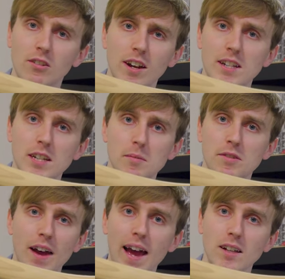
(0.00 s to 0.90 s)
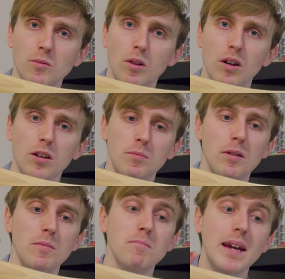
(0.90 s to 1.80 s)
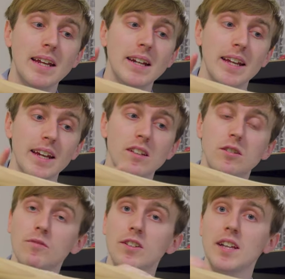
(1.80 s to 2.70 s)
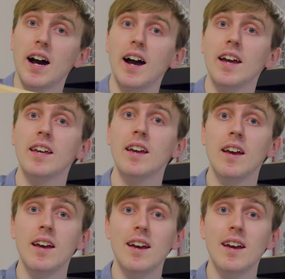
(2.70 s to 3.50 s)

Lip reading: tips for axe work, but mainly something that I